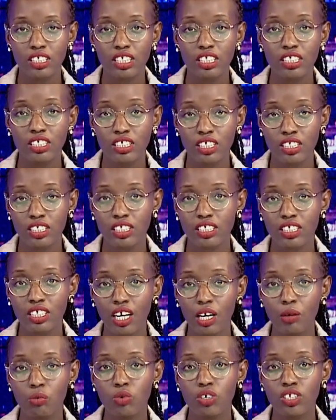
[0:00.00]
It is at a
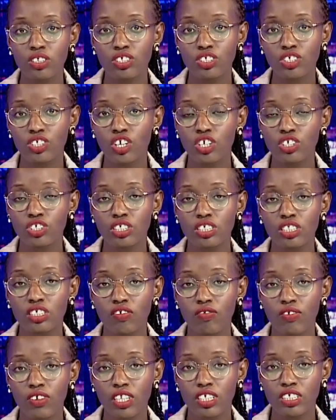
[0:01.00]
time when the scarcity
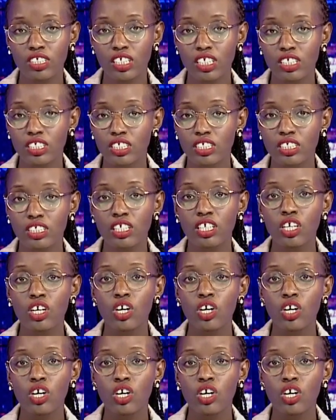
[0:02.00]
of anesthetists